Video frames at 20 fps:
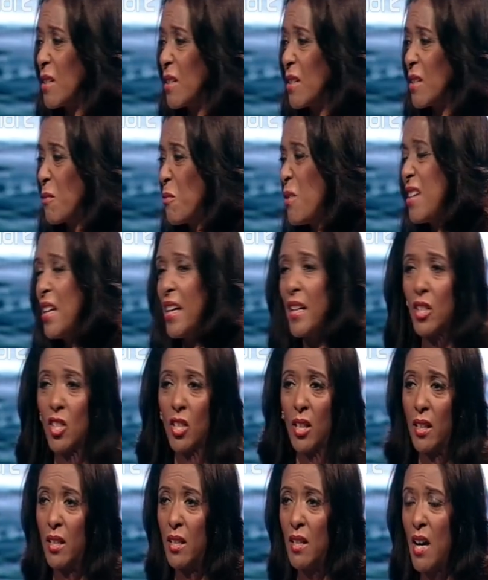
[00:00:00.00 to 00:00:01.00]
said, well,
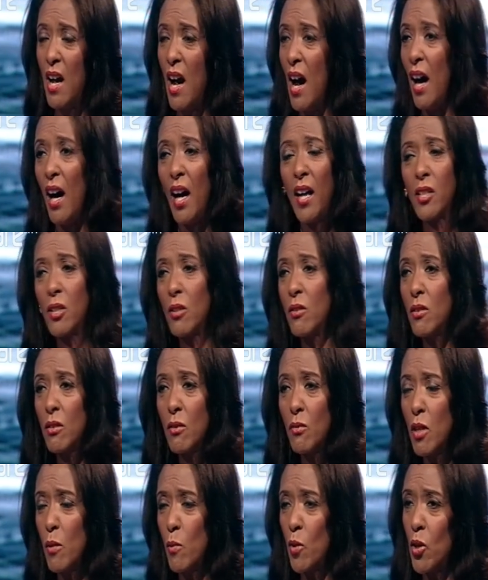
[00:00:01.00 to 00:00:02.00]
actually, I don't
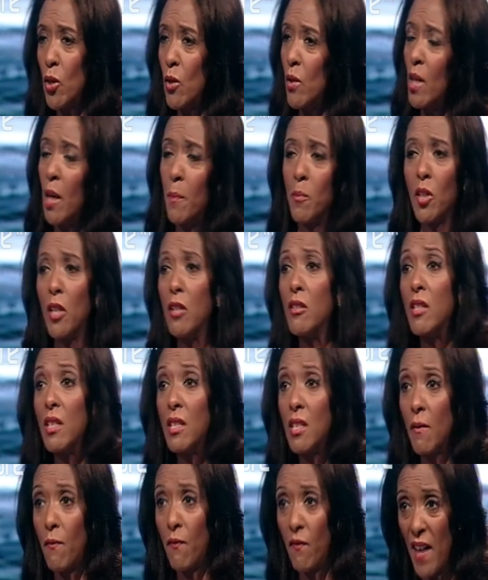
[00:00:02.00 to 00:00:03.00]
agree with you, and I'm going to
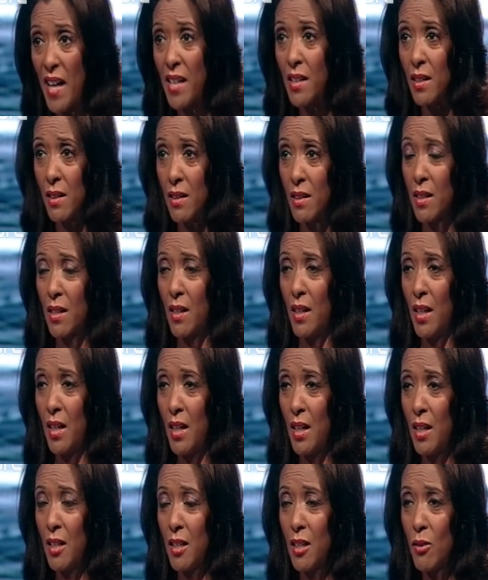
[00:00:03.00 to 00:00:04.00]
defend
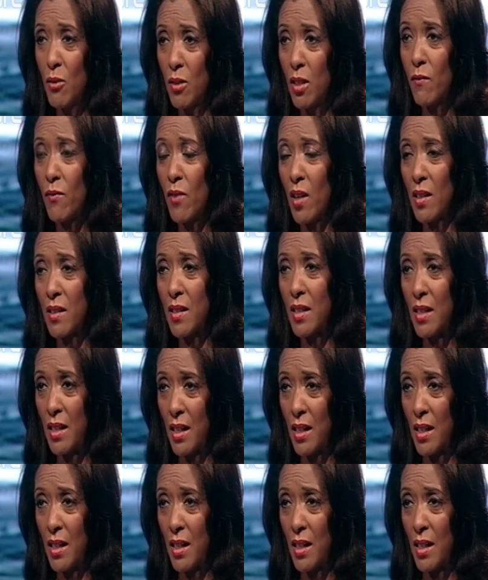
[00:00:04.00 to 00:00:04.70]
Yusuf Raza